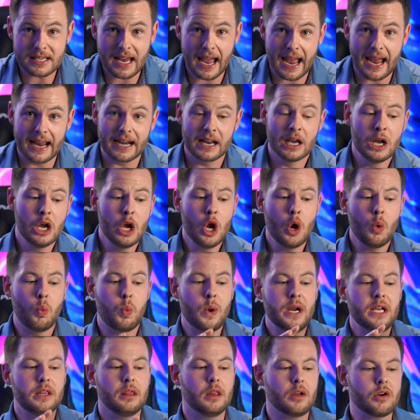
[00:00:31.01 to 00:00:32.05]
and
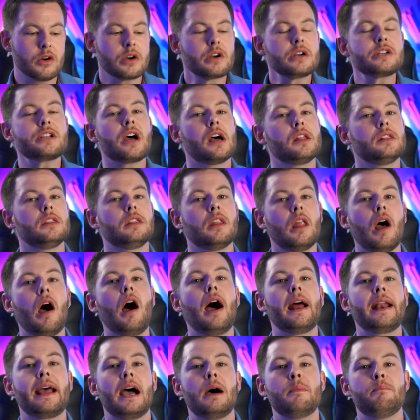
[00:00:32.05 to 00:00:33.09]
we learned a
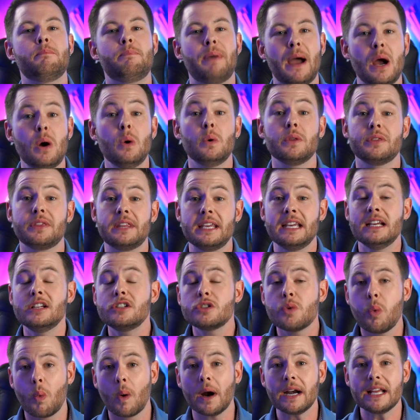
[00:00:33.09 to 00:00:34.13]
lot about the
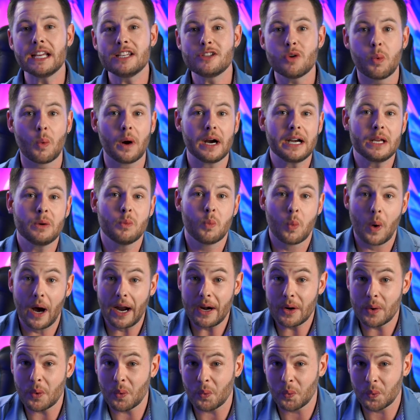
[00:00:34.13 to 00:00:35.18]

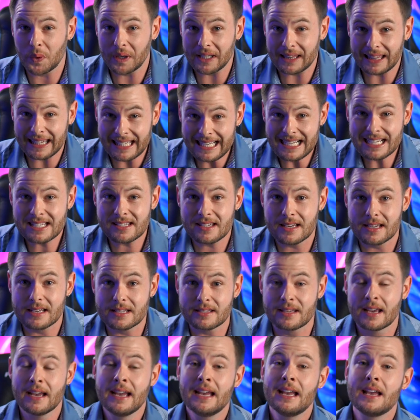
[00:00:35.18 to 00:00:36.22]
2021
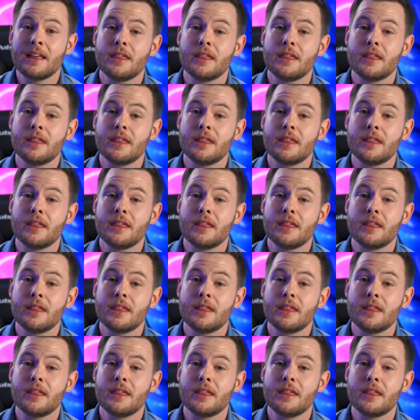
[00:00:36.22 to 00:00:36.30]
releases.